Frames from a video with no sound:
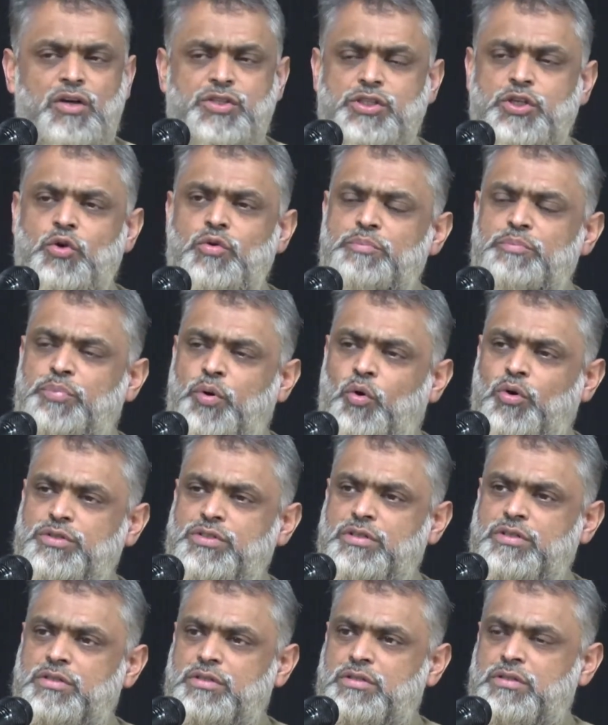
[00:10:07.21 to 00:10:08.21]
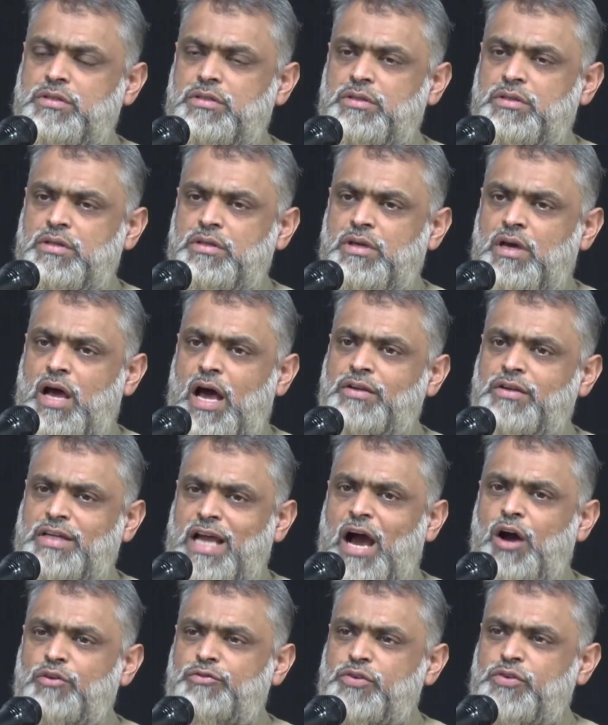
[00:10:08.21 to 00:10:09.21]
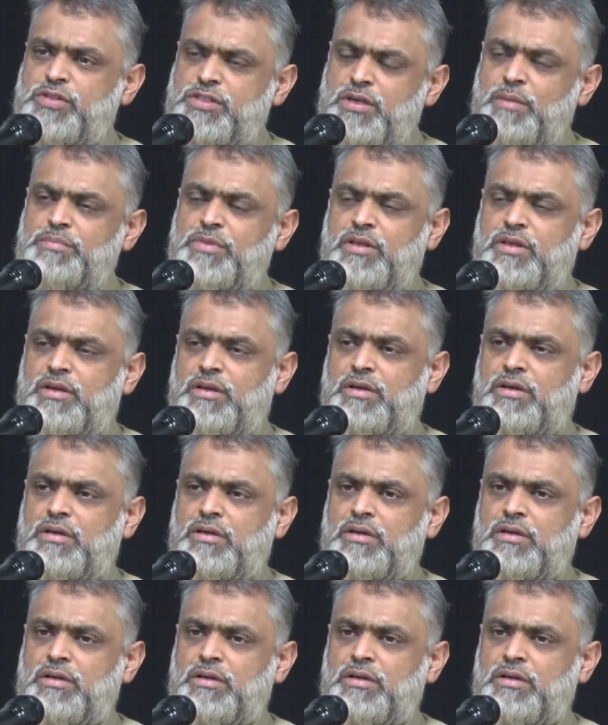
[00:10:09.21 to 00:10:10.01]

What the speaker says: so important and count for something,